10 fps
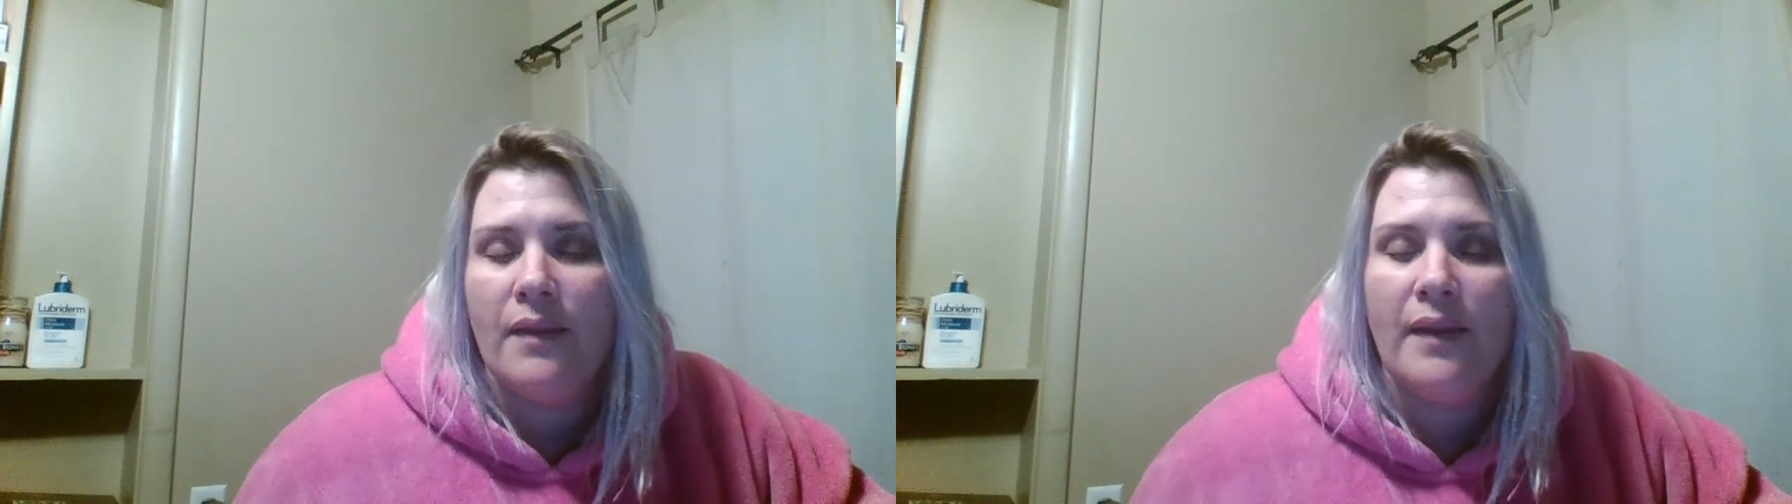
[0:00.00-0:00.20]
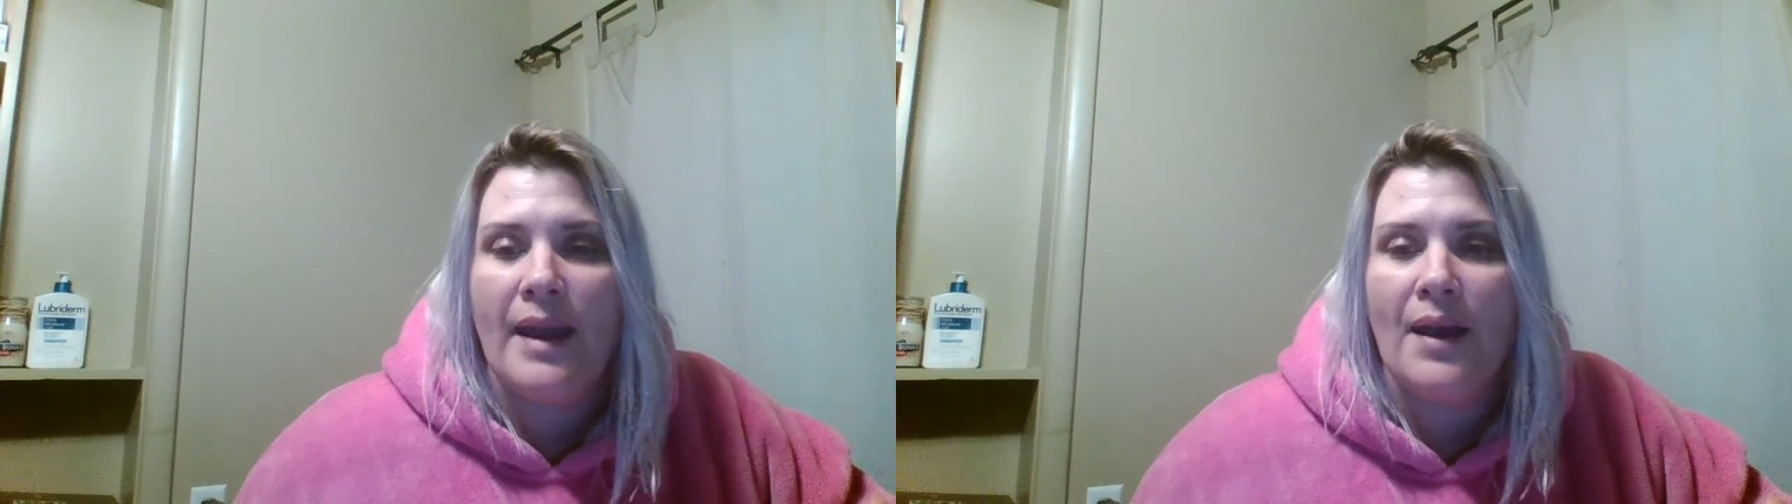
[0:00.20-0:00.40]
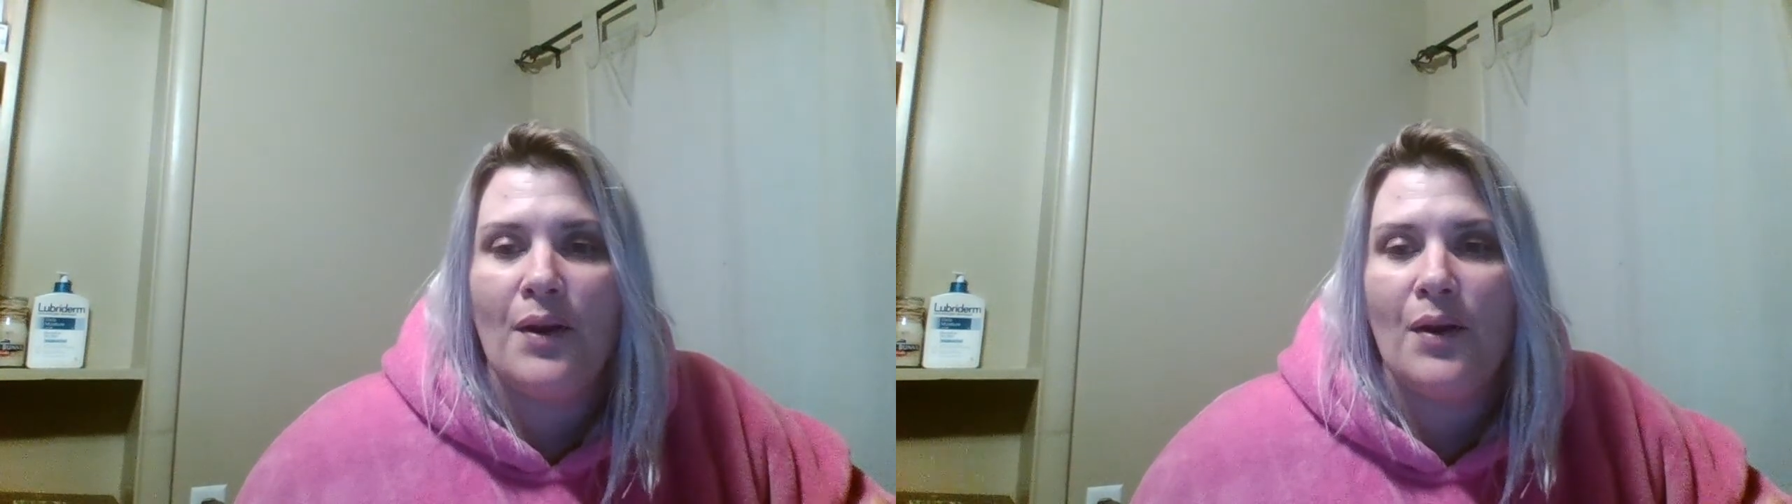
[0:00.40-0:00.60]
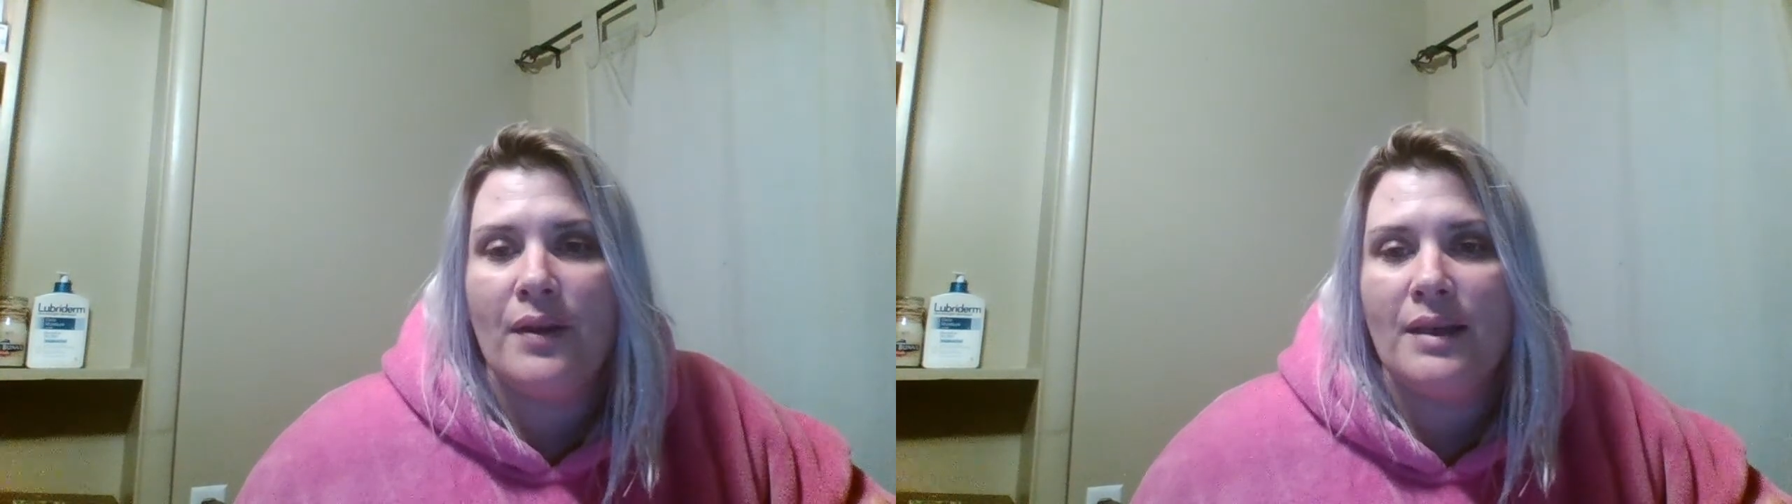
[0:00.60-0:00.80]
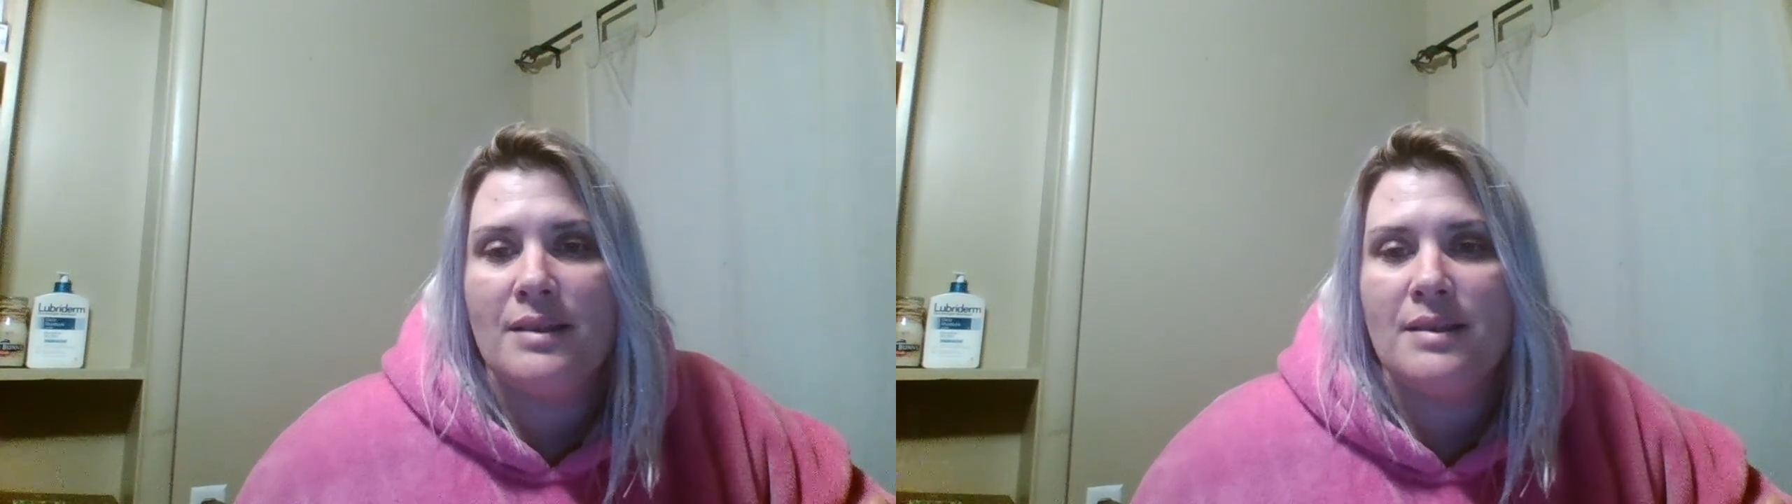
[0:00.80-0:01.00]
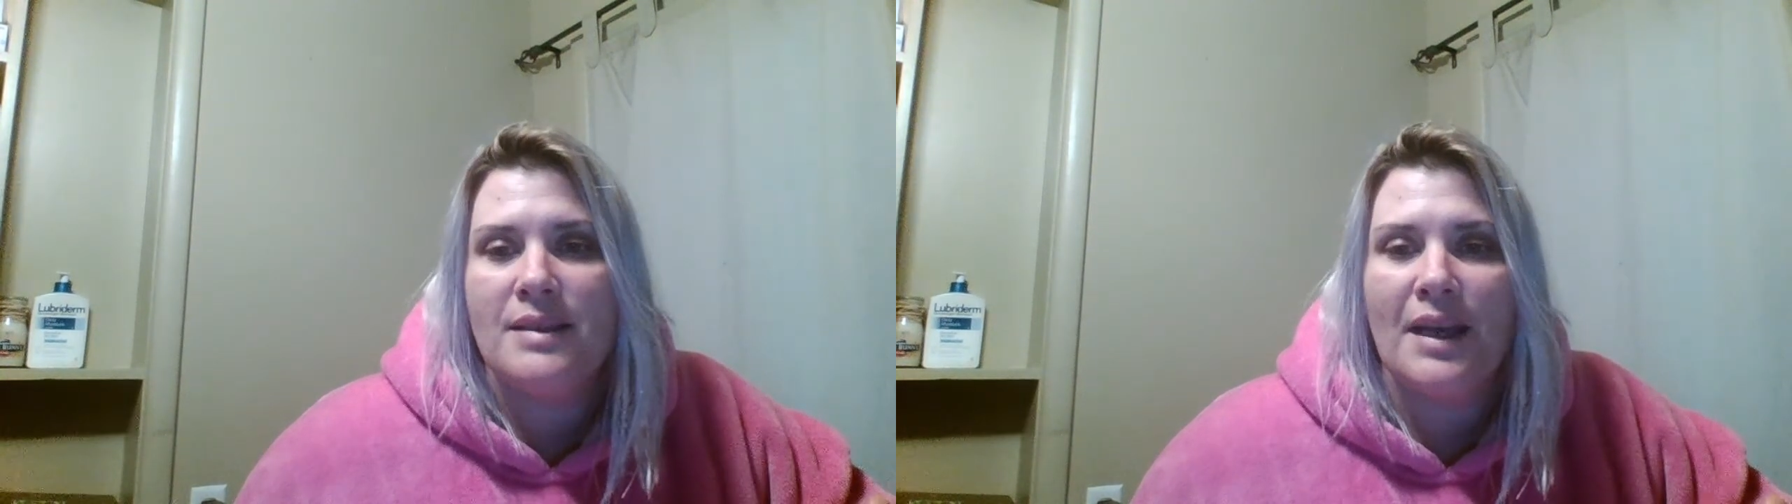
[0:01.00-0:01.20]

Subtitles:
had all these